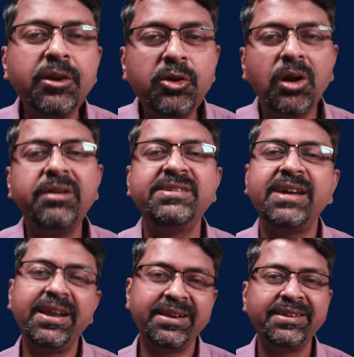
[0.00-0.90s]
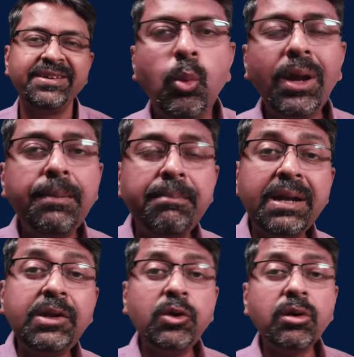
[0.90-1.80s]
and your desire. While a
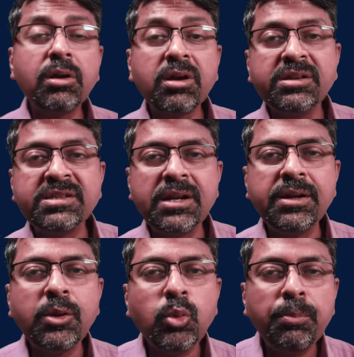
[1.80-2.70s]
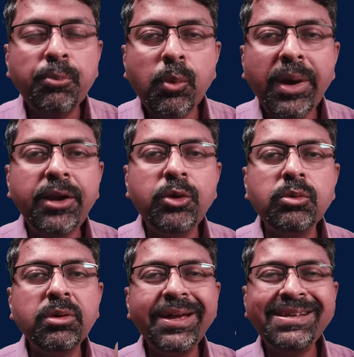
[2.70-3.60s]
mentor or a consultant would provide
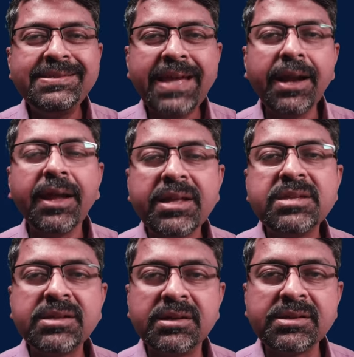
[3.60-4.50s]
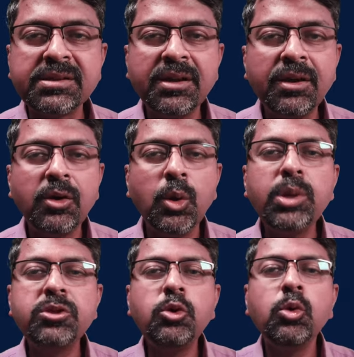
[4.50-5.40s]
you exact answers
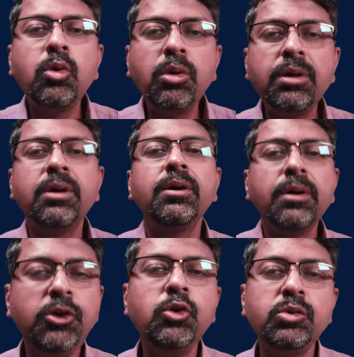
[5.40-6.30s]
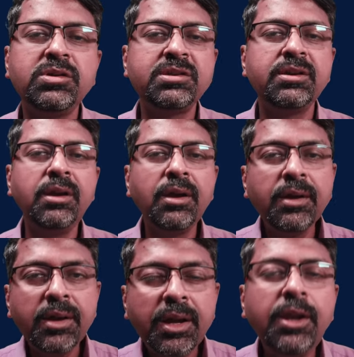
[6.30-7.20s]
which you could use
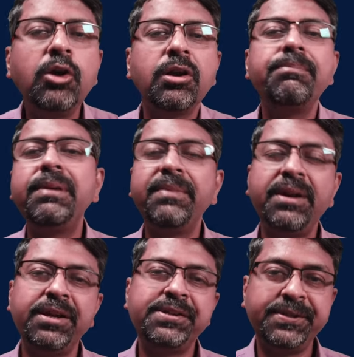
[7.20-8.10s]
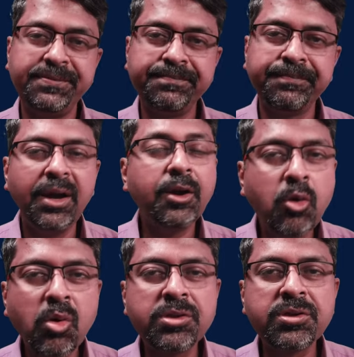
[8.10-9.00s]
in your implementation, a
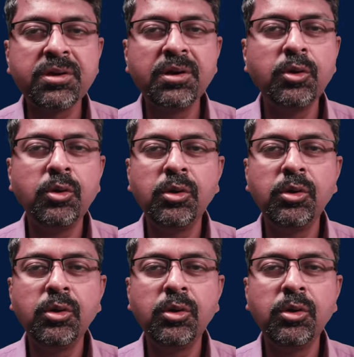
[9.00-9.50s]
coach